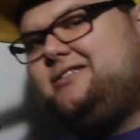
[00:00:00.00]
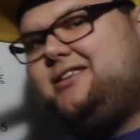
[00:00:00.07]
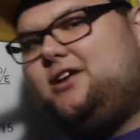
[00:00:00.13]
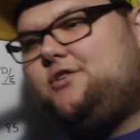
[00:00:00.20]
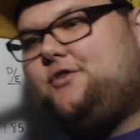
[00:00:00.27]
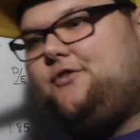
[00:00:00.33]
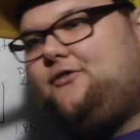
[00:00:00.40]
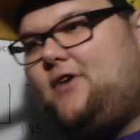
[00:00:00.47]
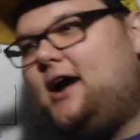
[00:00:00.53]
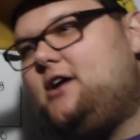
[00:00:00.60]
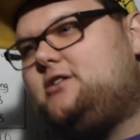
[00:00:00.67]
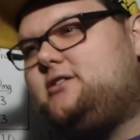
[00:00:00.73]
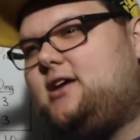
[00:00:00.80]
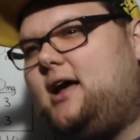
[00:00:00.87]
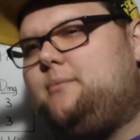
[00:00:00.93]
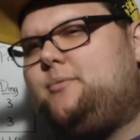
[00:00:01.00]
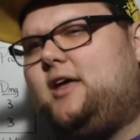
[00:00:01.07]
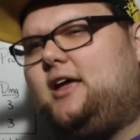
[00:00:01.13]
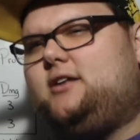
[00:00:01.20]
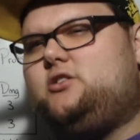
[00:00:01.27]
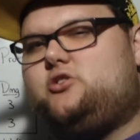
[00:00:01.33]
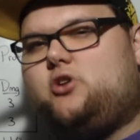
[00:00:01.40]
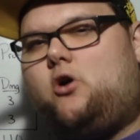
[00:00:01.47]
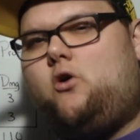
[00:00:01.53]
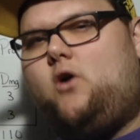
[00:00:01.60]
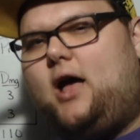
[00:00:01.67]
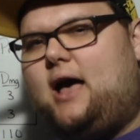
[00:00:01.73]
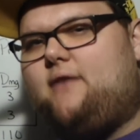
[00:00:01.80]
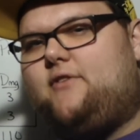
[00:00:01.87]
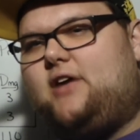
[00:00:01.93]
that are fire type that don't
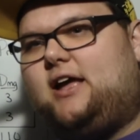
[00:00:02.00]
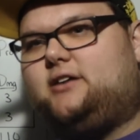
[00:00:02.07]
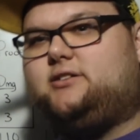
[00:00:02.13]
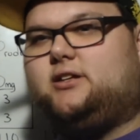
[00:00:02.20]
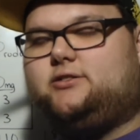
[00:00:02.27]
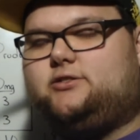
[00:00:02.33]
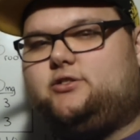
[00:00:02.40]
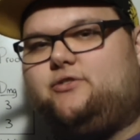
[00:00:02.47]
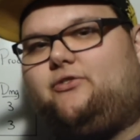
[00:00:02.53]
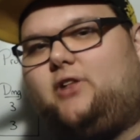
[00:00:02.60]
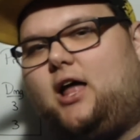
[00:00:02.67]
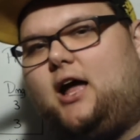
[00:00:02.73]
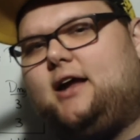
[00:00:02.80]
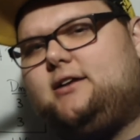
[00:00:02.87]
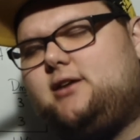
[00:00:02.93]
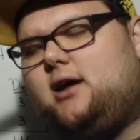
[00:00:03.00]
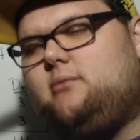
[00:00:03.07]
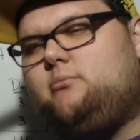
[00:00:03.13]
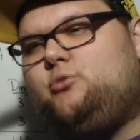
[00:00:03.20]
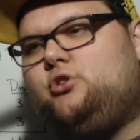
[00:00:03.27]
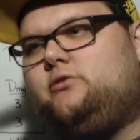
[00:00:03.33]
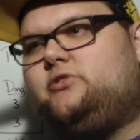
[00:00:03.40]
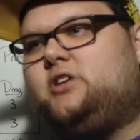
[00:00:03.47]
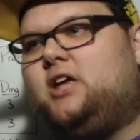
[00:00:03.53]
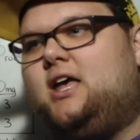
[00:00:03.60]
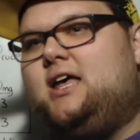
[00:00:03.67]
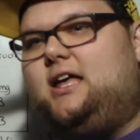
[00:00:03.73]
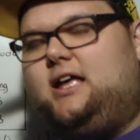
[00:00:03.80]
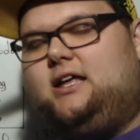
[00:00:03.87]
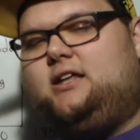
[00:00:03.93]
have access to flying type moves
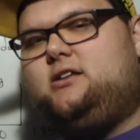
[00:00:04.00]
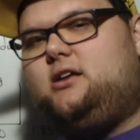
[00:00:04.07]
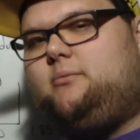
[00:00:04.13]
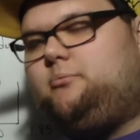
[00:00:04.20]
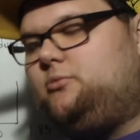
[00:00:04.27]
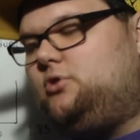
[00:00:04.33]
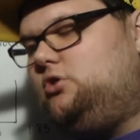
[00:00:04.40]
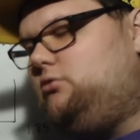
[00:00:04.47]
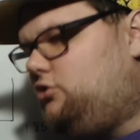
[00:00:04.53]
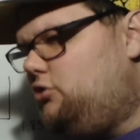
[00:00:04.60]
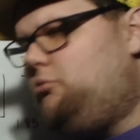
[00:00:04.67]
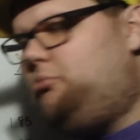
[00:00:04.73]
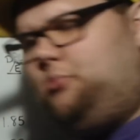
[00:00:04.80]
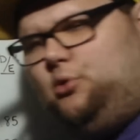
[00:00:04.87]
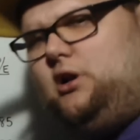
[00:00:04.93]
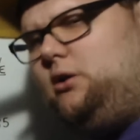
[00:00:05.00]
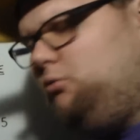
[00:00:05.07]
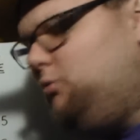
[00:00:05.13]
end up, you do pretty